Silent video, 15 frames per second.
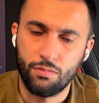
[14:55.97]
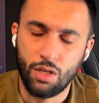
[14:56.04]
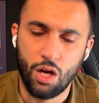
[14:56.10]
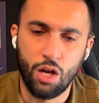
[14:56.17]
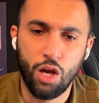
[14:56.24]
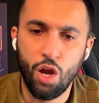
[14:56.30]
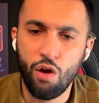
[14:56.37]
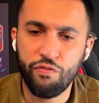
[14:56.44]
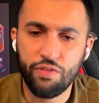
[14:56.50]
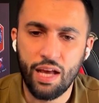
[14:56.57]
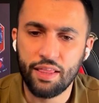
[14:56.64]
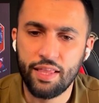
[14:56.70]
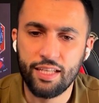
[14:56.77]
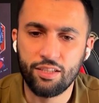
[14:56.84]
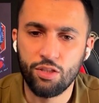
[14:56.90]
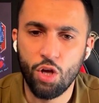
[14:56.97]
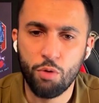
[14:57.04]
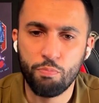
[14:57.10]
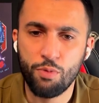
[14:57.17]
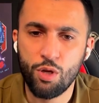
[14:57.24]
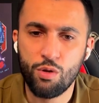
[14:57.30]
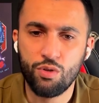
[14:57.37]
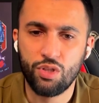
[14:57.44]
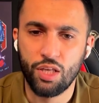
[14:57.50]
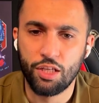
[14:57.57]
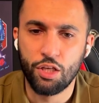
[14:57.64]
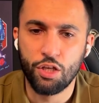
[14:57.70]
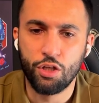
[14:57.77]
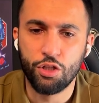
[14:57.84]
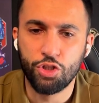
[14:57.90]
I love that there's no
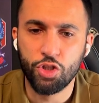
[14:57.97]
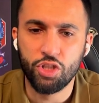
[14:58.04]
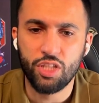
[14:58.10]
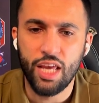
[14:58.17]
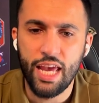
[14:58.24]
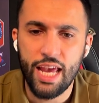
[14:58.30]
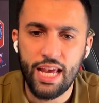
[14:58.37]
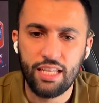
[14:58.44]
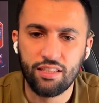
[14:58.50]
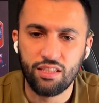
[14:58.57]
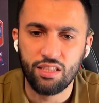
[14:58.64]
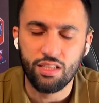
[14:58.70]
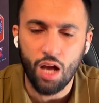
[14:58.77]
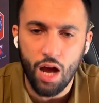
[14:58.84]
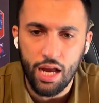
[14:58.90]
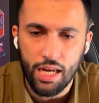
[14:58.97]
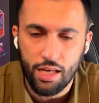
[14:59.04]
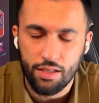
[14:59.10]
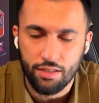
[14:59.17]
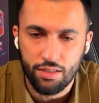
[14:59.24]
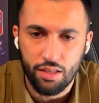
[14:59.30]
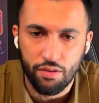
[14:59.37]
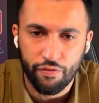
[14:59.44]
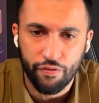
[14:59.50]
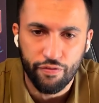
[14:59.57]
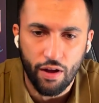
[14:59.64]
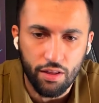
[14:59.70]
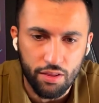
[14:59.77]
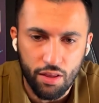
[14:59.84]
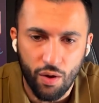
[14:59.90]
music. You could just hear silence and
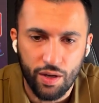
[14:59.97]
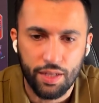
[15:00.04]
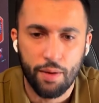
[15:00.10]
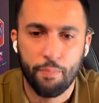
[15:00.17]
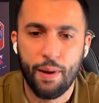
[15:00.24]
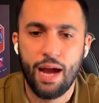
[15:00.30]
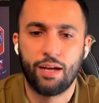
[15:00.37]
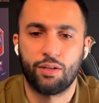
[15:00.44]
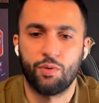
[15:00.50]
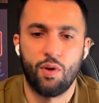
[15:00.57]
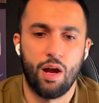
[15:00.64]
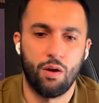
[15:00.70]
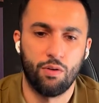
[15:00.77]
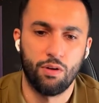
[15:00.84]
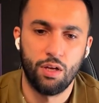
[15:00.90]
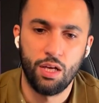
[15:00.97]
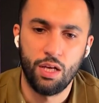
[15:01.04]
thunder in the background.